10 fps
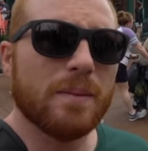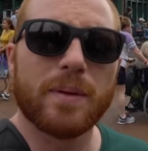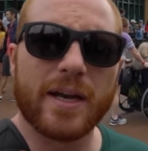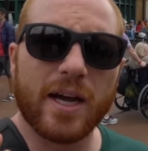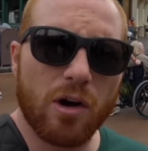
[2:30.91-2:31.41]

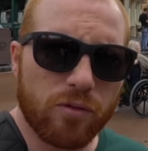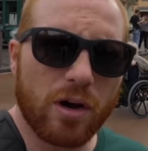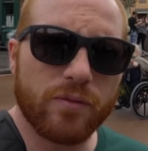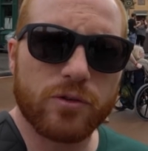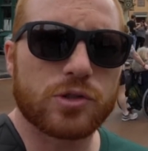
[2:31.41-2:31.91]
But
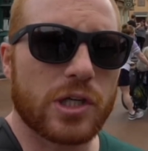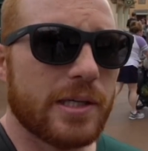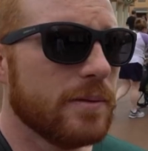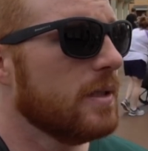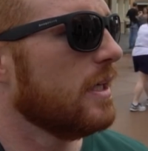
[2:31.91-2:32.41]
overall, food's good.
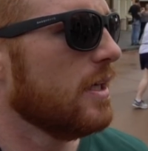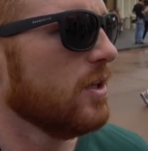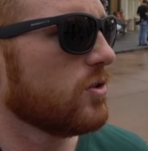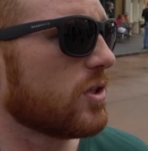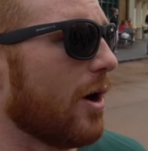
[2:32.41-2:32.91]

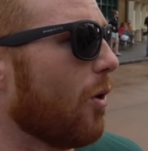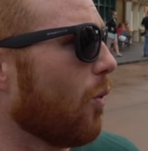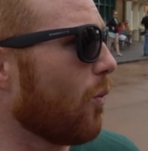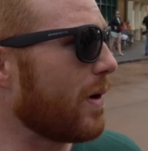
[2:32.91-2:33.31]
So